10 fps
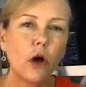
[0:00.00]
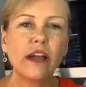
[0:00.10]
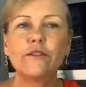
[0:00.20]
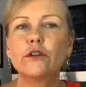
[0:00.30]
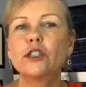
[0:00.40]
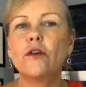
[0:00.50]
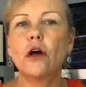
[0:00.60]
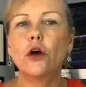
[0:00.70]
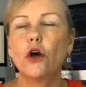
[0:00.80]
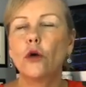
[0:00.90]
Okay, first of
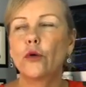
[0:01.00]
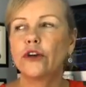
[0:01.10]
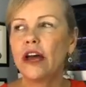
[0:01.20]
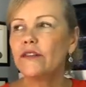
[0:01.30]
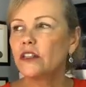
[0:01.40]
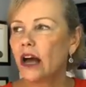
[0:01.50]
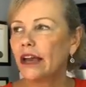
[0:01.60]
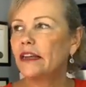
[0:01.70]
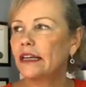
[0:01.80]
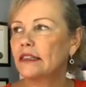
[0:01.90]
all, we're going to have a
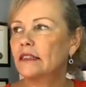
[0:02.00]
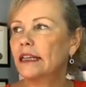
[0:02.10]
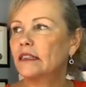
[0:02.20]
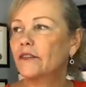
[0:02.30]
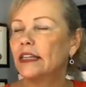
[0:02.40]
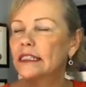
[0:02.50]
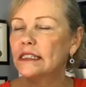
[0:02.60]
diet that consists of